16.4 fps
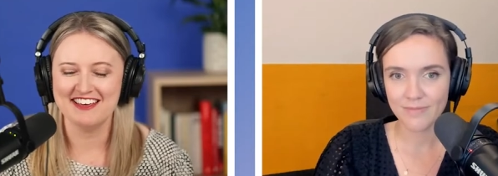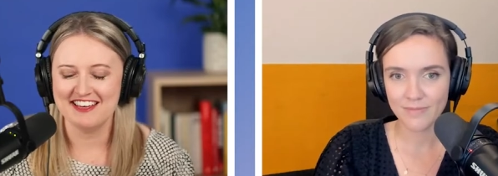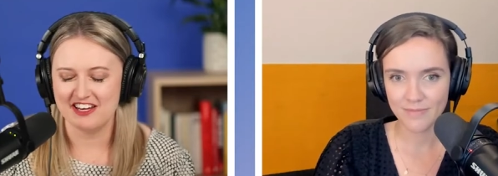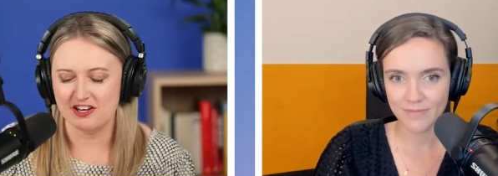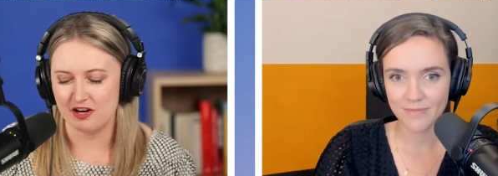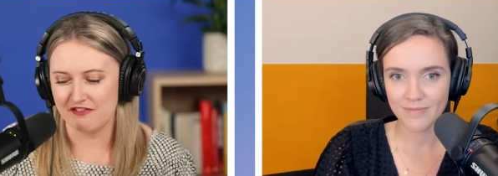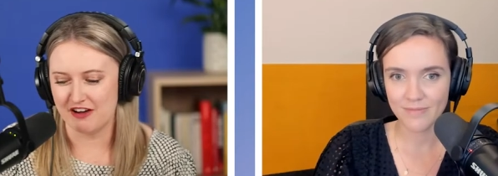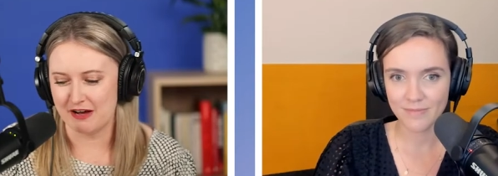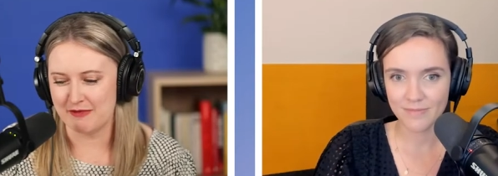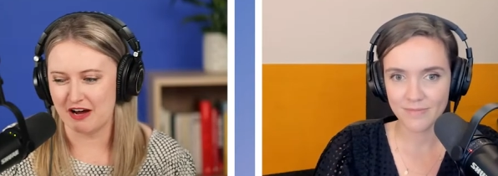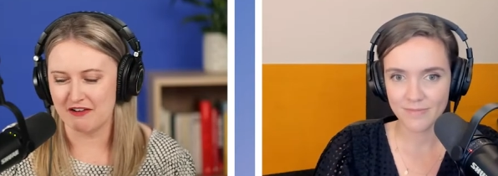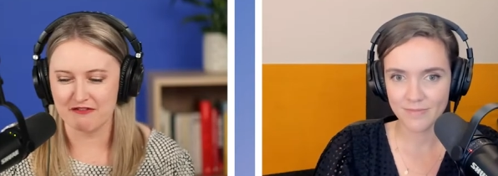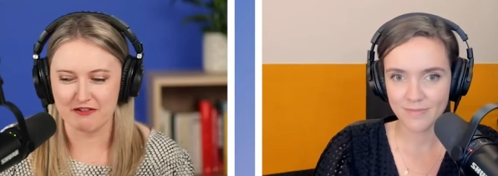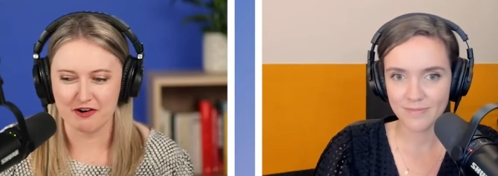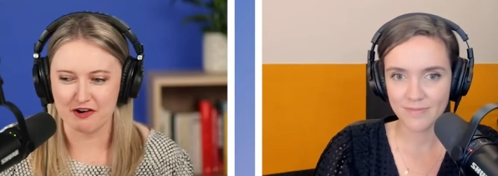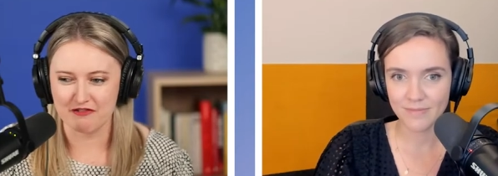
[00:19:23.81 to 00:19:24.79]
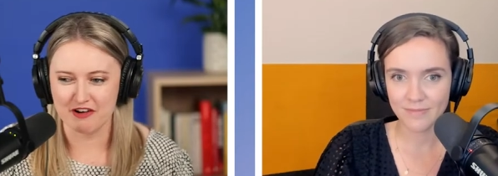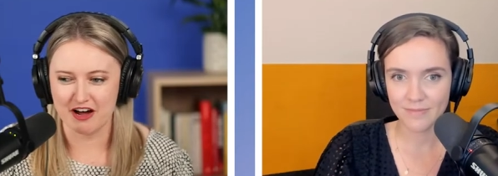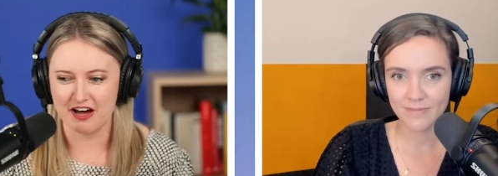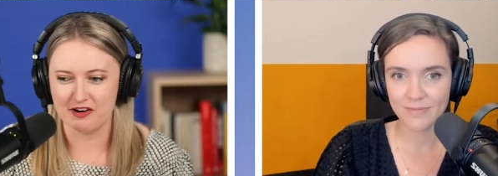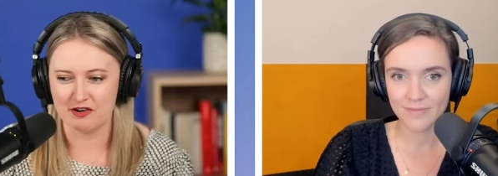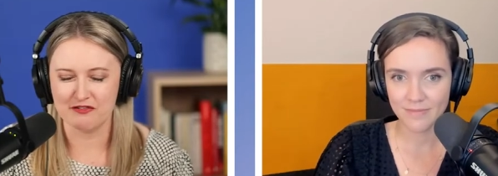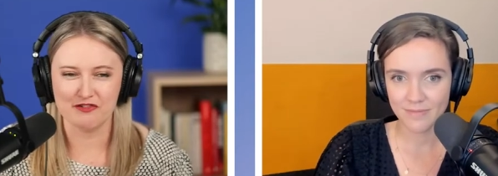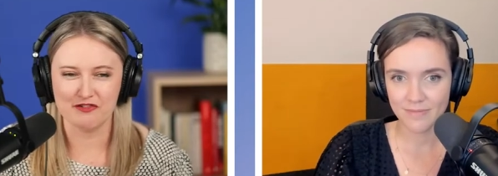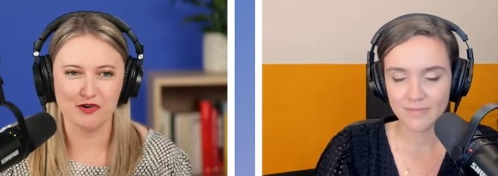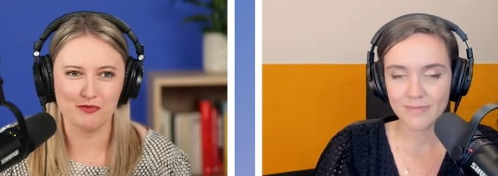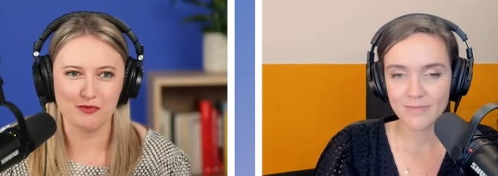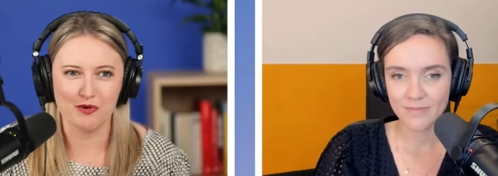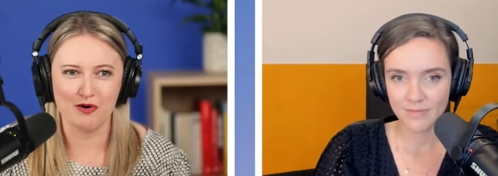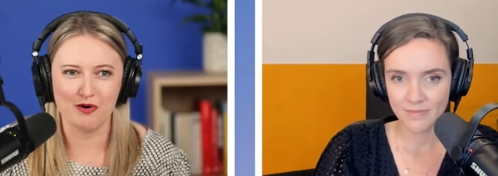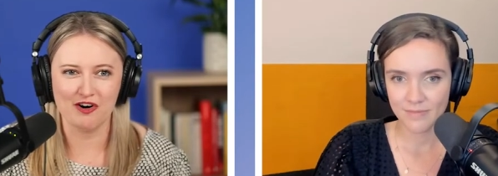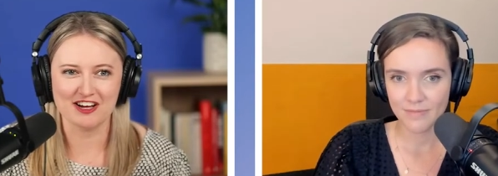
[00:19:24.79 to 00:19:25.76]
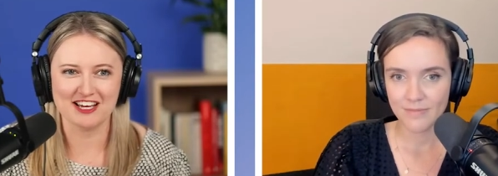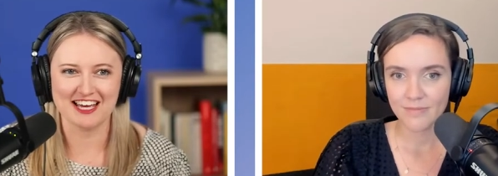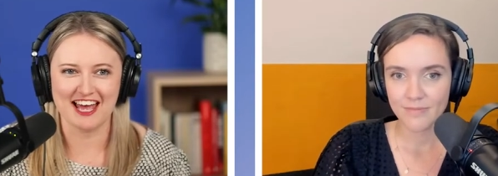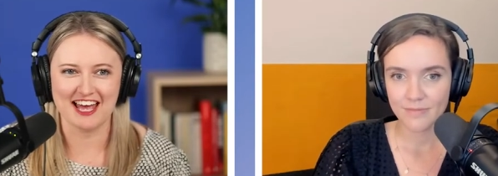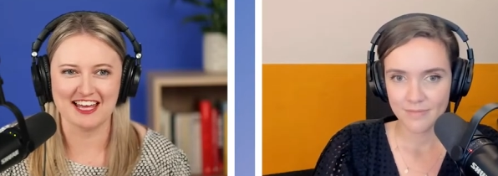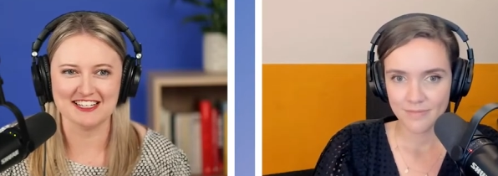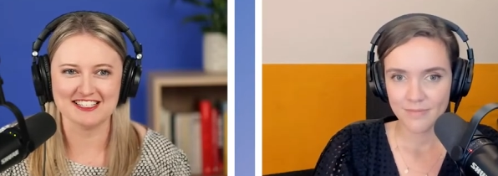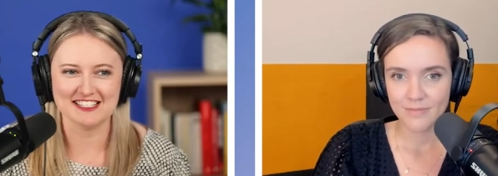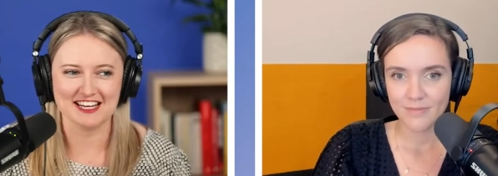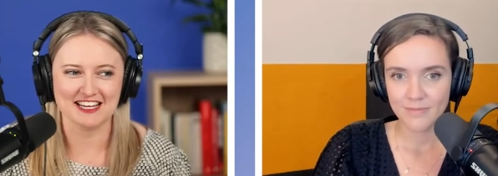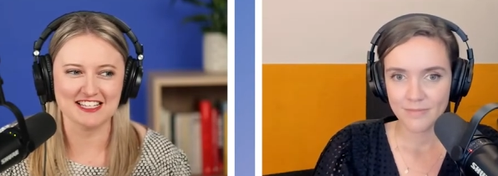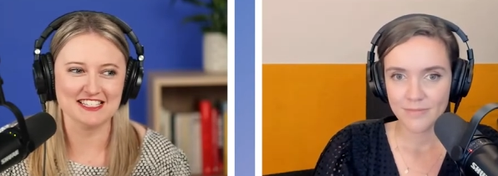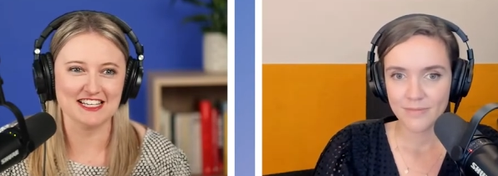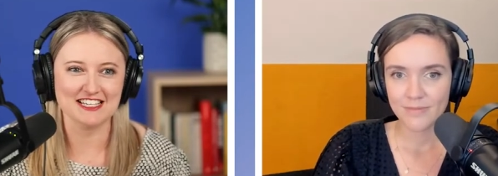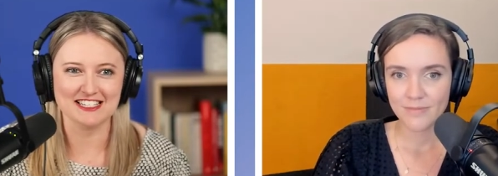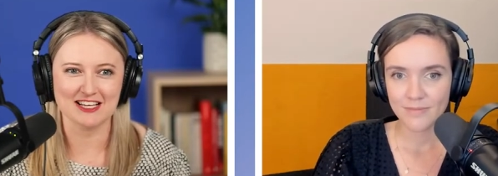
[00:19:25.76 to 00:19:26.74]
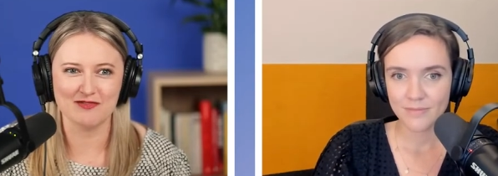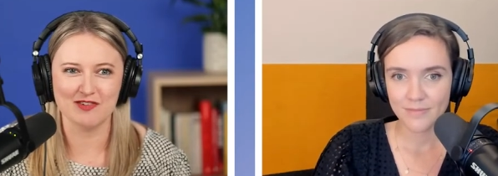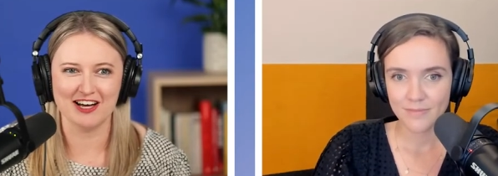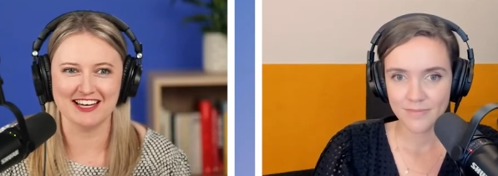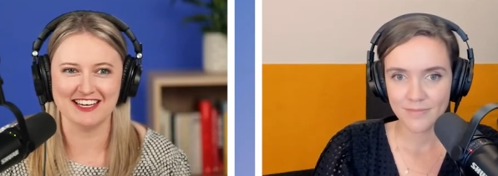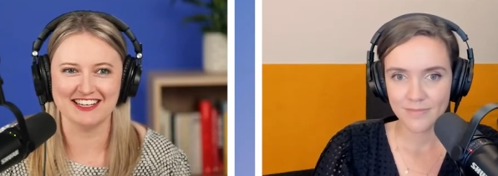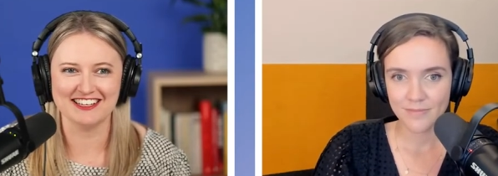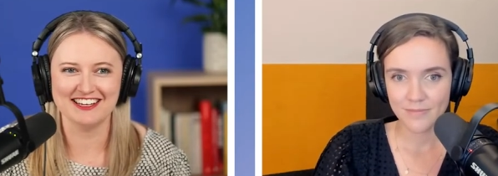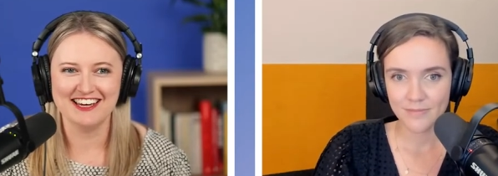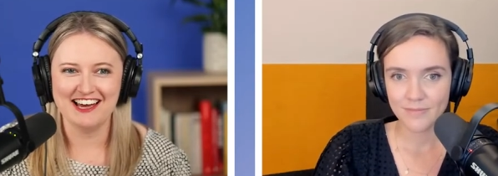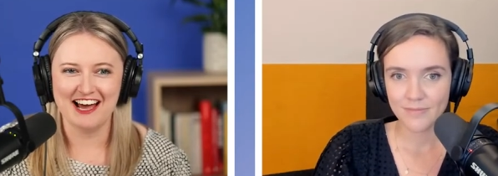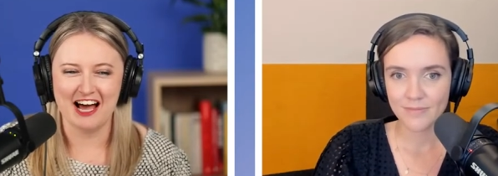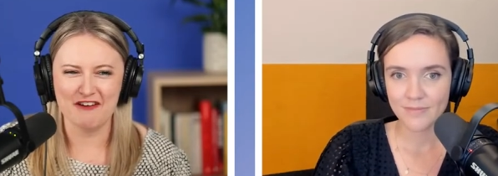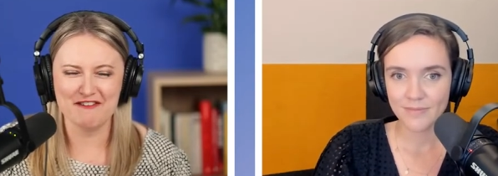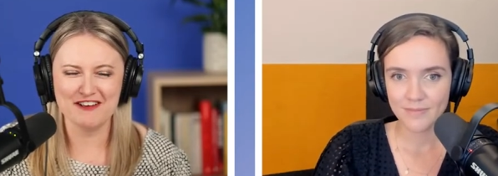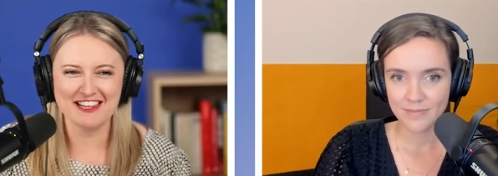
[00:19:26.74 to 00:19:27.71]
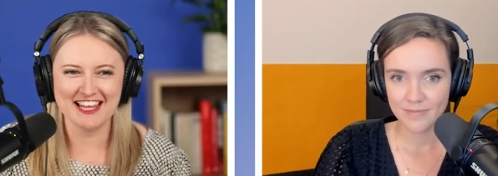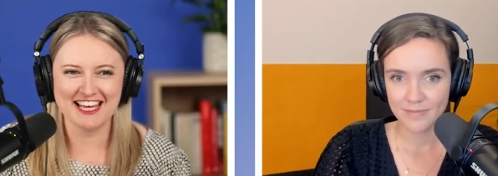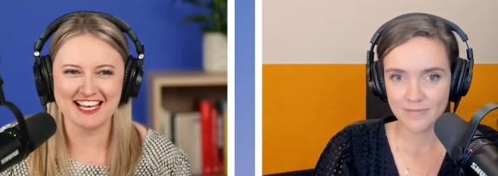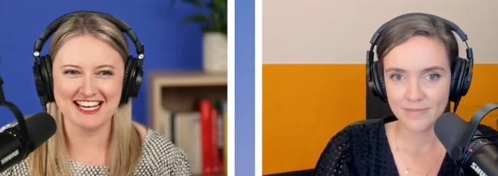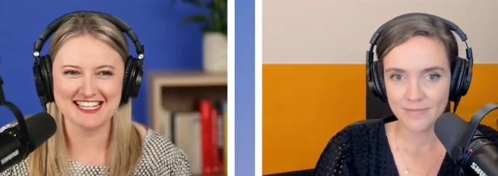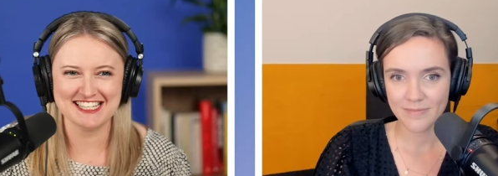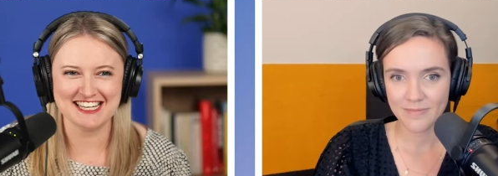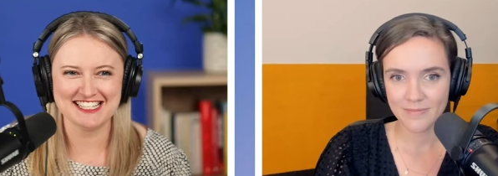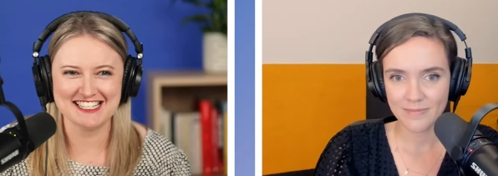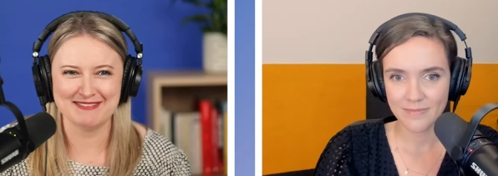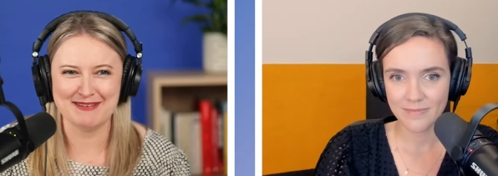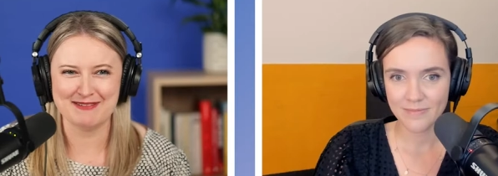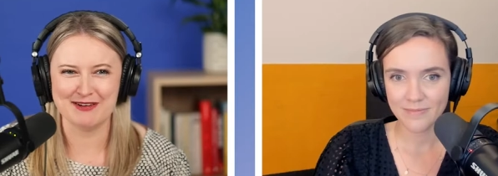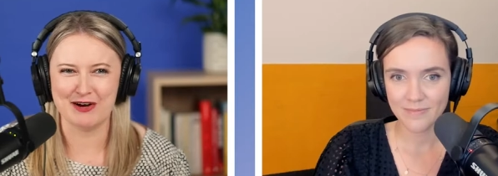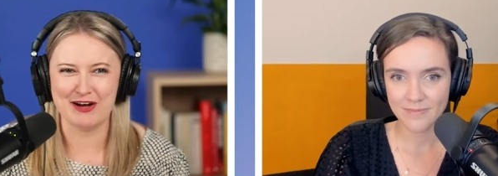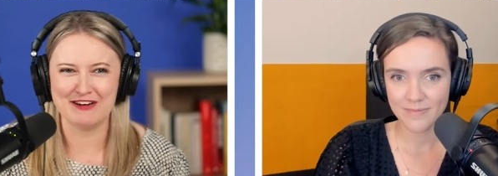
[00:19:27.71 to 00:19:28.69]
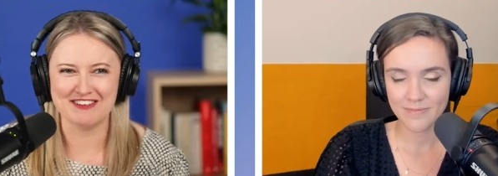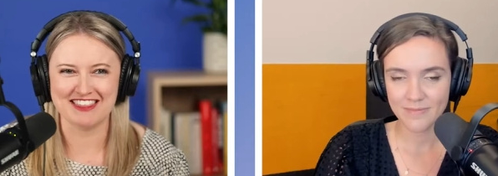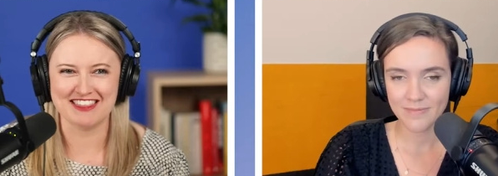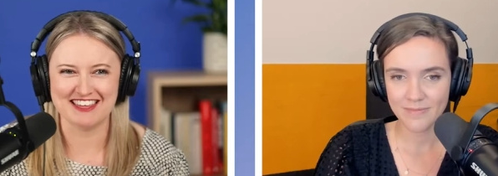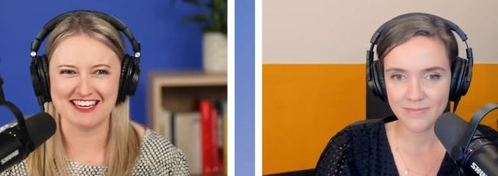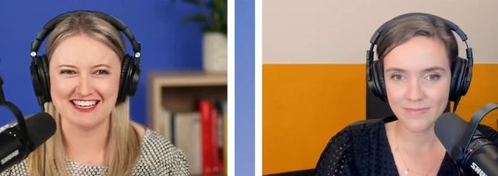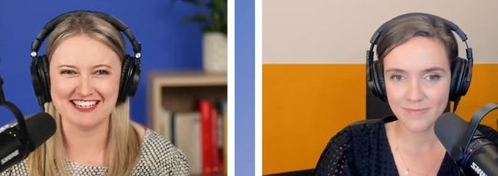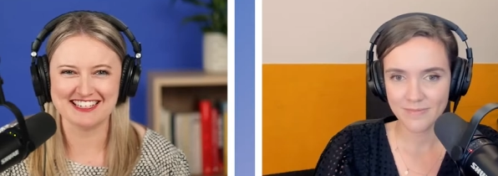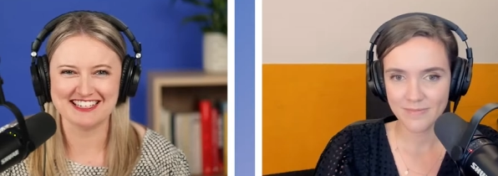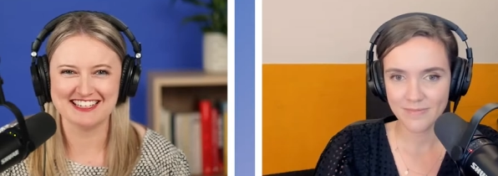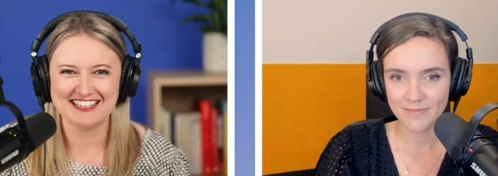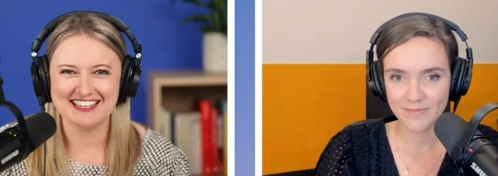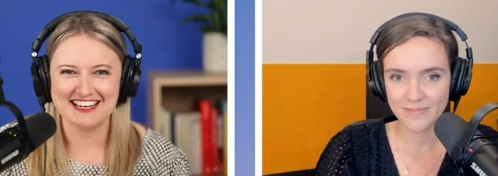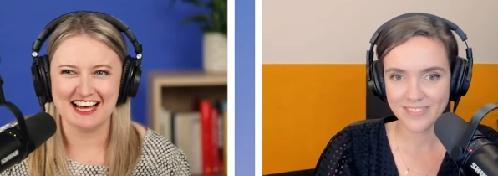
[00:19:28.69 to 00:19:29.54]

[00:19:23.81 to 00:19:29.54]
Speaker 1: You know, if I'm out for a run or for a walk and I see someone, I feel like I tend to maybe overthink.